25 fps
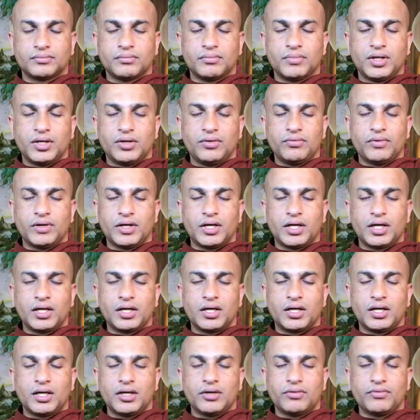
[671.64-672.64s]
Be very
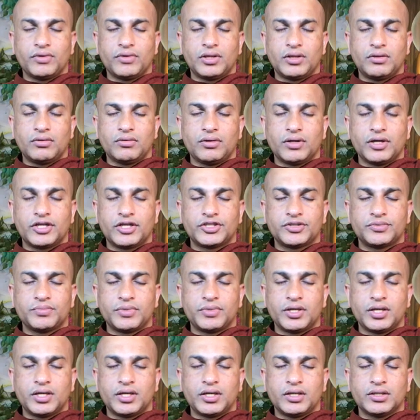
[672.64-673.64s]
clear with your
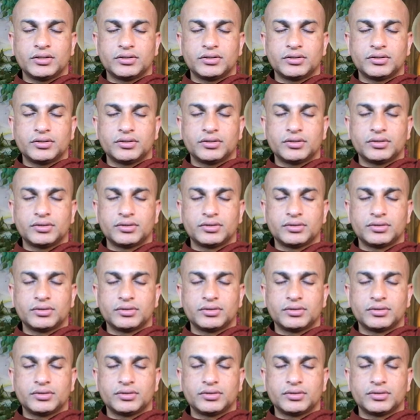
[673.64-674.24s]
experience.